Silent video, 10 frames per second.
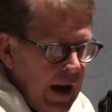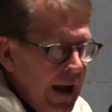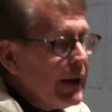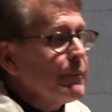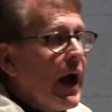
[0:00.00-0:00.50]

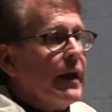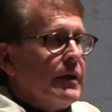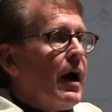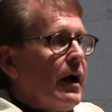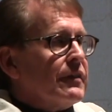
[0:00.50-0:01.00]
I am not
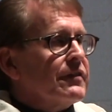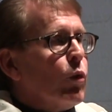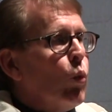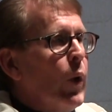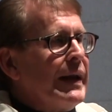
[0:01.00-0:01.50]
nuts.
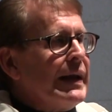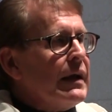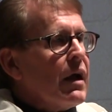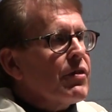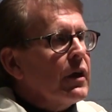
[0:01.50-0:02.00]

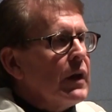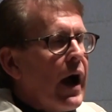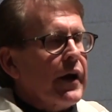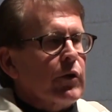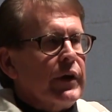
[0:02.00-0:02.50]
Winning the
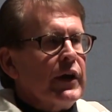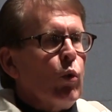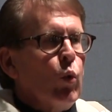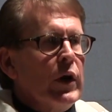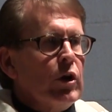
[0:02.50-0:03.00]
lottery
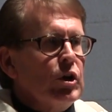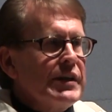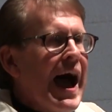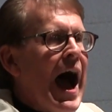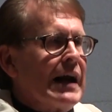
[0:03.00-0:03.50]
will
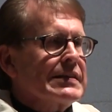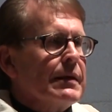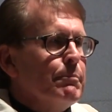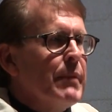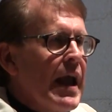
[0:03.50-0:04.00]
not
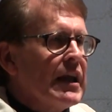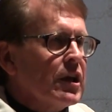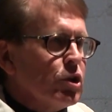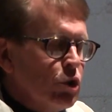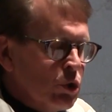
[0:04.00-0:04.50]

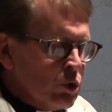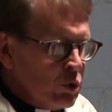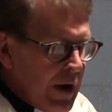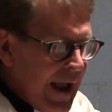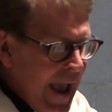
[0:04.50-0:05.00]
make
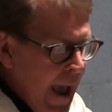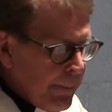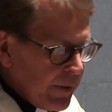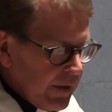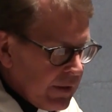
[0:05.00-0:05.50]
you
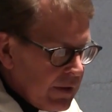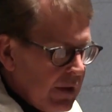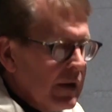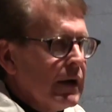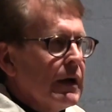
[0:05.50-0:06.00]
happy.
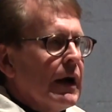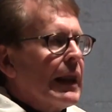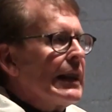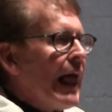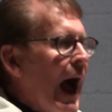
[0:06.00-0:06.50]

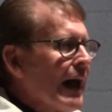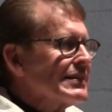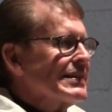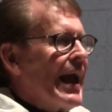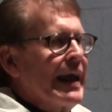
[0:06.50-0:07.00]

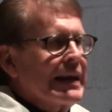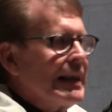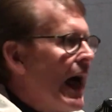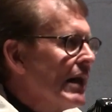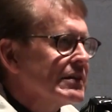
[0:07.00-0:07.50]
Lots and
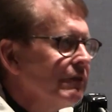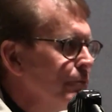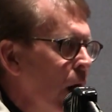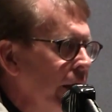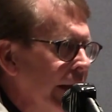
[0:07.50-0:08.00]
lots of
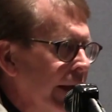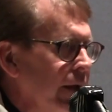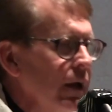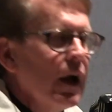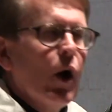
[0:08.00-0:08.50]

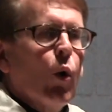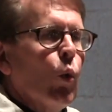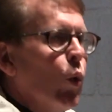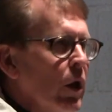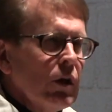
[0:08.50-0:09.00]
money
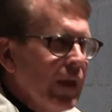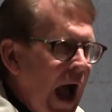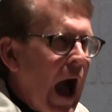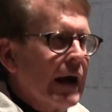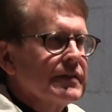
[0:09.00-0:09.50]
will
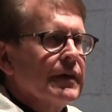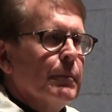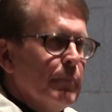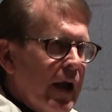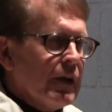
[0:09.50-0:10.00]
not
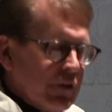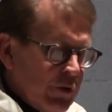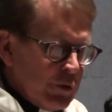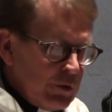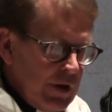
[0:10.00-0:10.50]
make
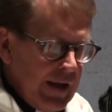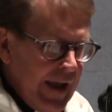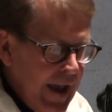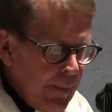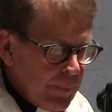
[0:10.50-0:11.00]
you
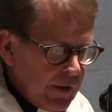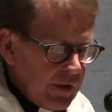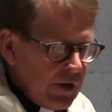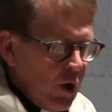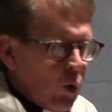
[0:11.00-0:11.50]

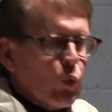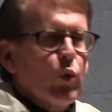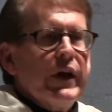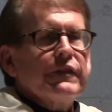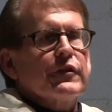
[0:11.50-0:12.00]
happy.
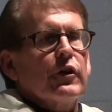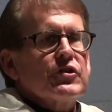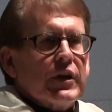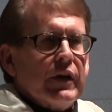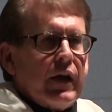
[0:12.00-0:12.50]

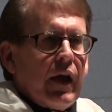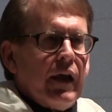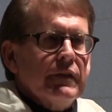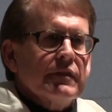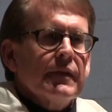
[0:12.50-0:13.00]
Research
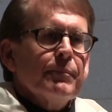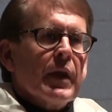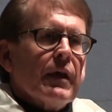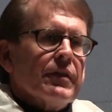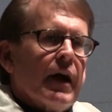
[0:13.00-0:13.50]
indicates
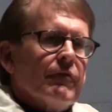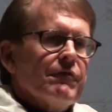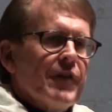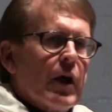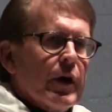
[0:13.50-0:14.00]
that
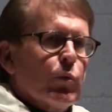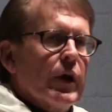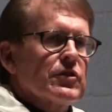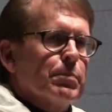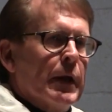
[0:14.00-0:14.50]
very
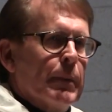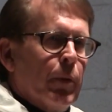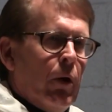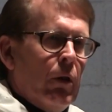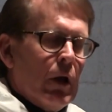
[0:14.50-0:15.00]
rich
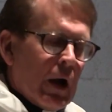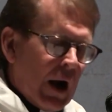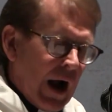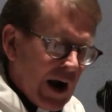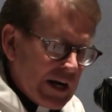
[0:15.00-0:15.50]
people
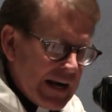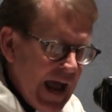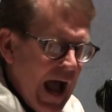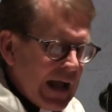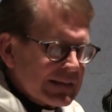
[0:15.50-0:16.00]
are
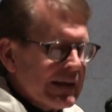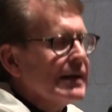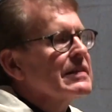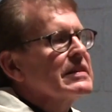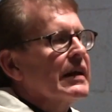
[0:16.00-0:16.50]
not
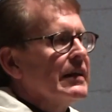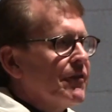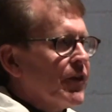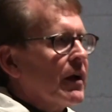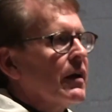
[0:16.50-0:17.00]

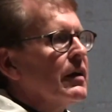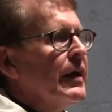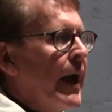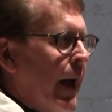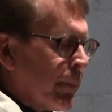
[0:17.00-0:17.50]

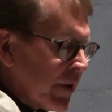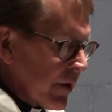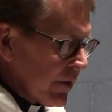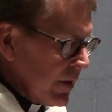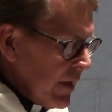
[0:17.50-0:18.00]
significantly
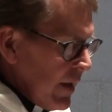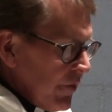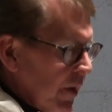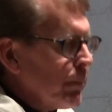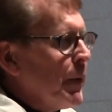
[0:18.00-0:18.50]
happier
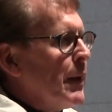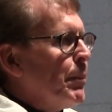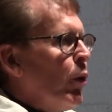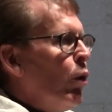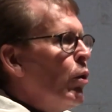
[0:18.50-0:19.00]
than
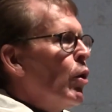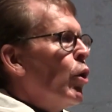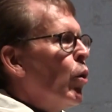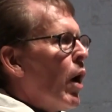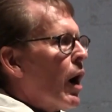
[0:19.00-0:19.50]
people
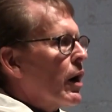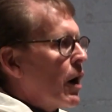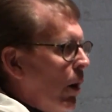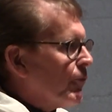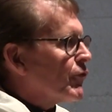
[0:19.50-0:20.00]
who are
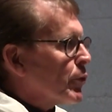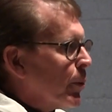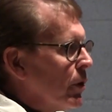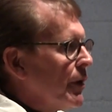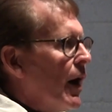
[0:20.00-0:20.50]

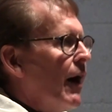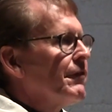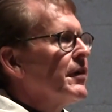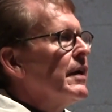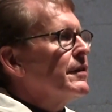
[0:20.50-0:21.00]
comfortable
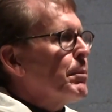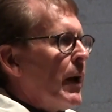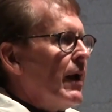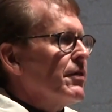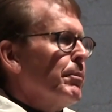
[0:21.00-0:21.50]
enough to
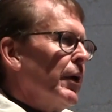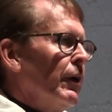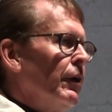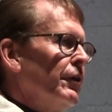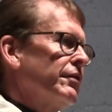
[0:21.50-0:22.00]
pay the
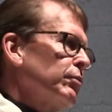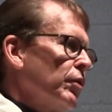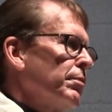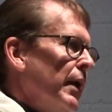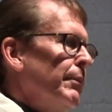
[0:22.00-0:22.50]
bills
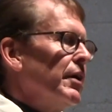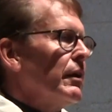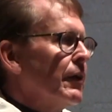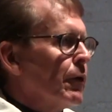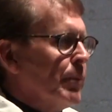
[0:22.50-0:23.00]
with maybe
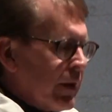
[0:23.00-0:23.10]
a little